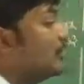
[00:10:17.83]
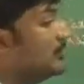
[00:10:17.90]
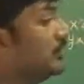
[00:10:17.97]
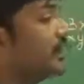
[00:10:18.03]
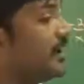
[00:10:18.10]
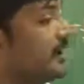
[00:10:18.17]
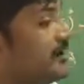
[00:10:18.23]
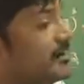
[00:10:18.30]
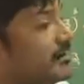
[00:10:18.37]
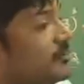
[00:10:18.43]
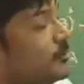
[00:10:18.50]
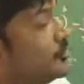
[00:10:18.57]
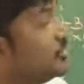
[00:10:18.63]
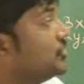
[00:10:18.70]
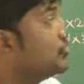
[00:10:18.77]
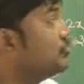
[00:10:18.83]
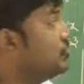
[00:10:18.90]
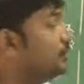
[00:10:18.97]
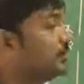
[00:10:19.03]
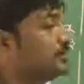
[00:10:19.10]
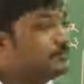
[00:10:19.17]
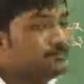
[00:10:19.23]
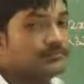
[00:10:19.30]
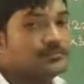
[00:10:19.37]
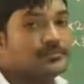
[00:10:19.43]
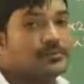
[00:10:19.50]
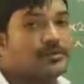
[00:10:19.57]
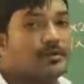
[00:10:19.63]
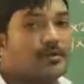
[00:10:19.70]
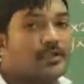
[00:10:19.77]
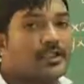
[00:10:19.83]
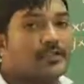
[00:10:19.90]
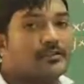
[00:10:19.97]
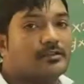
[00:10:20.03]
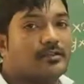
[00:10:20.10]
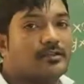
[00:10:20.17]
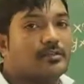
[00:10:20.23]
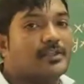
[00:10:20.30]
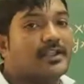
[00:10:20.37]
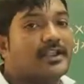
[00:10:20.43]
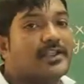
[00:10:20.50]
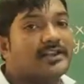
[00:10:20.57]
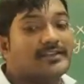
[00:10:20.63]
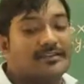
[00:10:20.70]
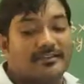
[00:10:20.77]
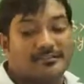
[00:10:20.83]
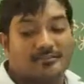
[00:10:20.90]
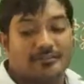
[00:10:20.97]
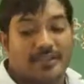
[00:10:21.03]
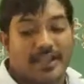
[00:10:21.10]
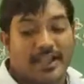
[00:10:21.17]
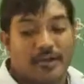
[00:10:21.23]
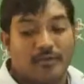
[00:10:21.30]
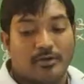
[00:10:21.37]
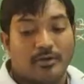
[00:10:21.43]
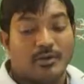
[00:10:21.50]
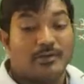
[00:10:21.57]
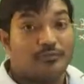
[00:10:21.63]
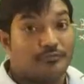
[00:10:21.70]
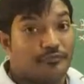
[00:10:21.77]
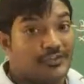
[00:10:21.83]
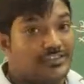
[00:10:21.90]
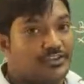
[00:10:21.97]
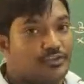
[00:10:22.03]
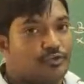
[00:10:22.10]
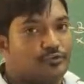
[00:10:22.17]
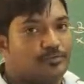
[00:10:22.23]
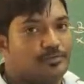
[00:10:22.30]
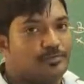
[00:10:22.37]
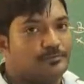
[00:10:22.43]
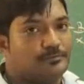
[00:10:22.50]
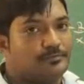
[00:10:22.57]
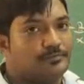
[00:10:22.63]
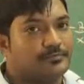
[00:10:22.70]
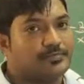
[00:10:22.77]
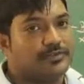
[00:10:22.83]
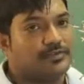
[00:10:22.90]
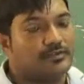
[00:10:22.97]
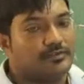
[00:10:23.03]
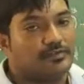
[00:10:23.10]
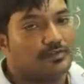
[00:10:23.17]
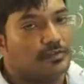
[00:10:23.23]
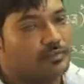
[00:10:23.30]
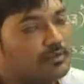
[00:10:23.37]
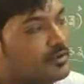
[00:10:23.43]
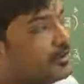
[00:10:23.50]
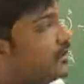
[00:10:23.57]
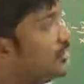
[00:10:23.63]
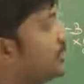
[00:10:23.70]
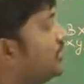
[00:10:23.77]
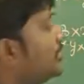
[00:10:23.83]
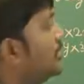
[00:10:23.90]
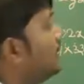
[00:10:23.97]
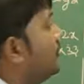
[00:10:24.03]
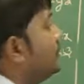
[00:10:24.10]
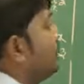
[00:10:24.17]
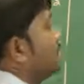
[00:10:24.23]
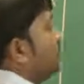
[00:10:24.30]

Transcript: got one idea about cube. Okay, how many identities we have with cube? So if